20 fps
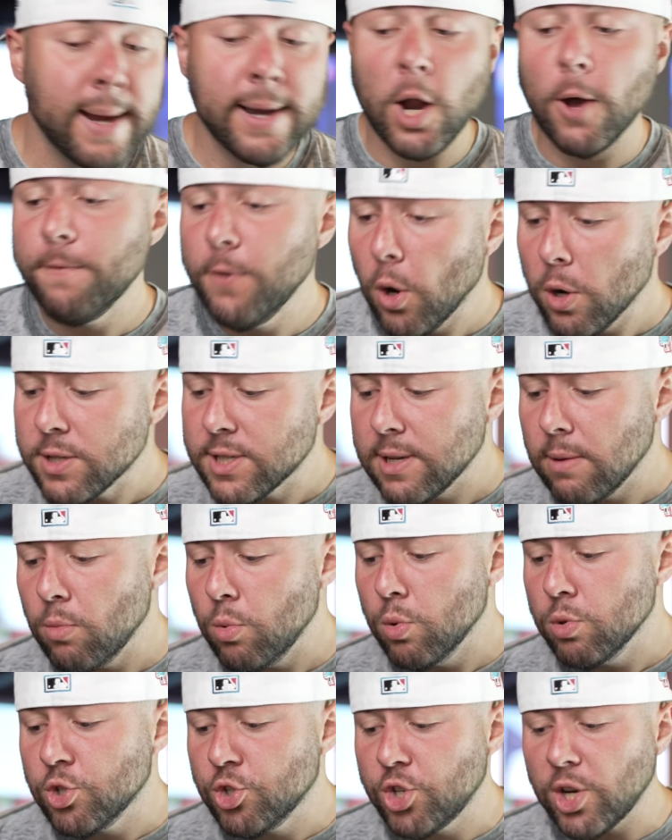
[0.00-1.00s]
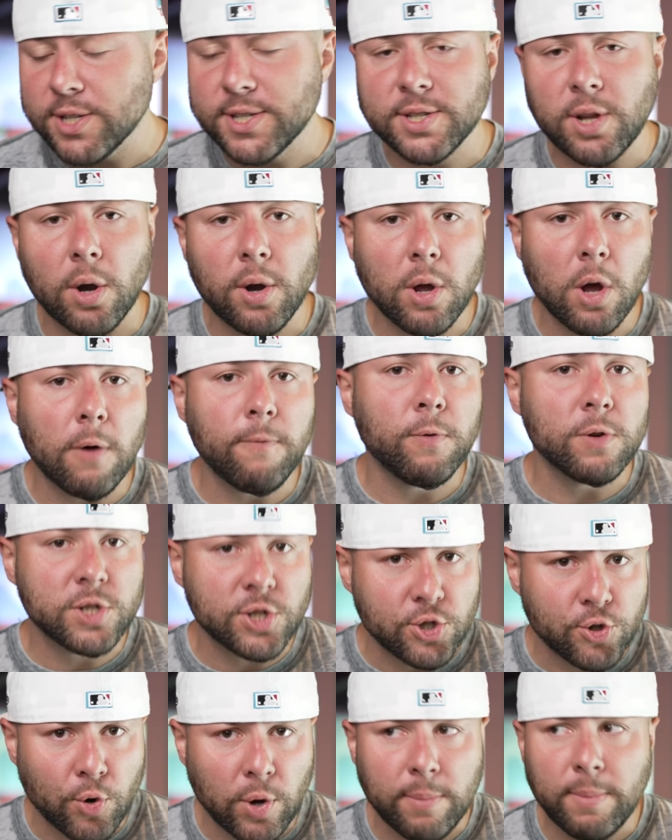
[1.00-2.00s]
Now, if you are someone who's just starting off with
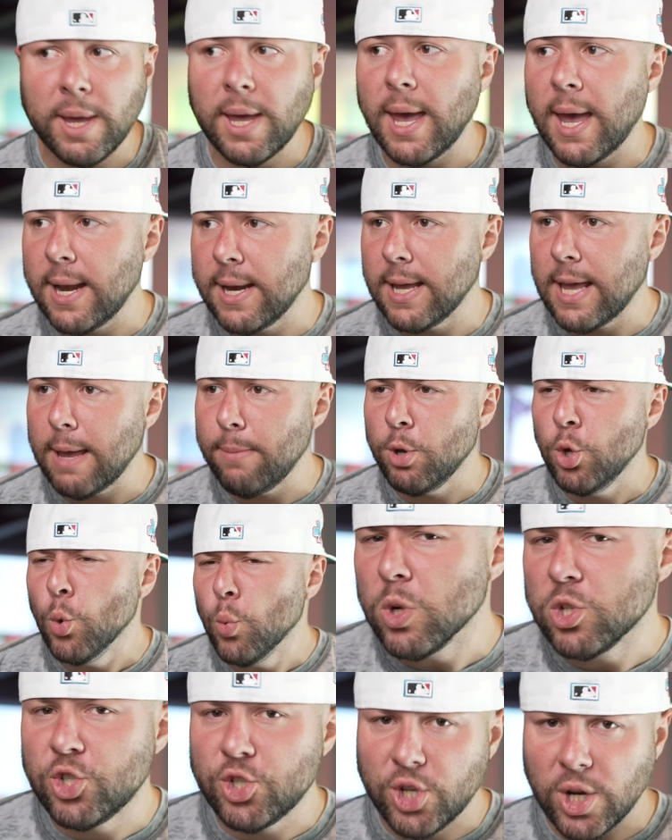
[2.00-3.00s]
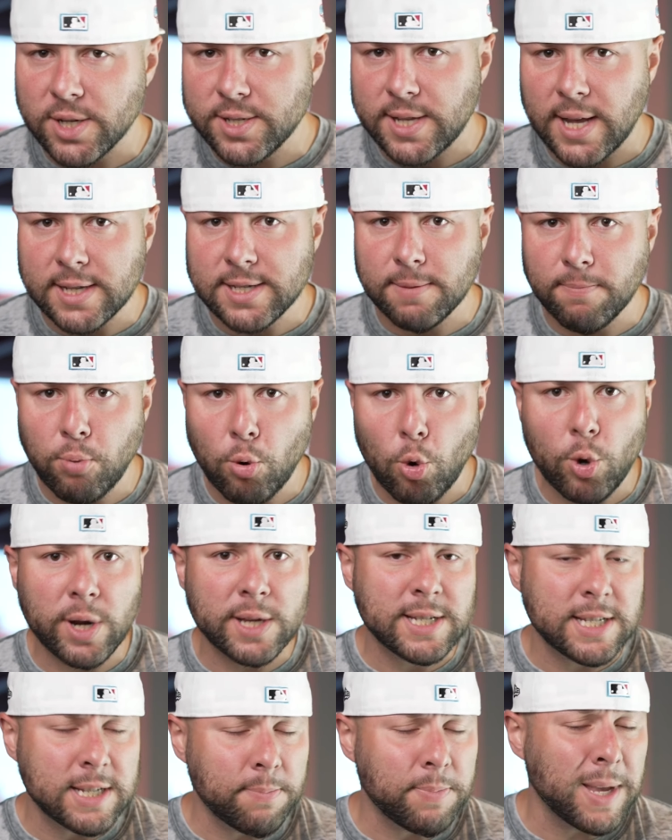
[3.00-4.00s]
streaming and gaming, you know what's just as important,
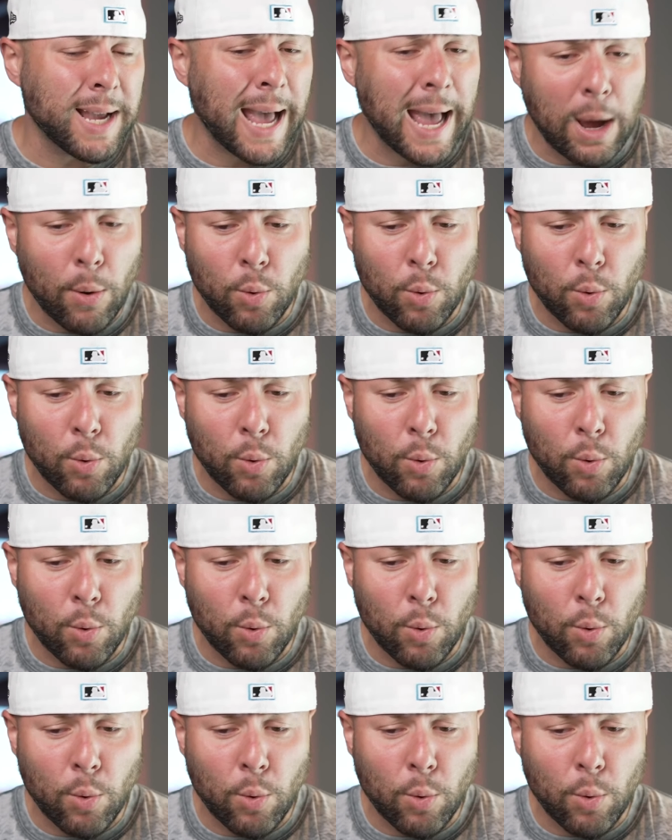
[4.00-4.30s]
and something I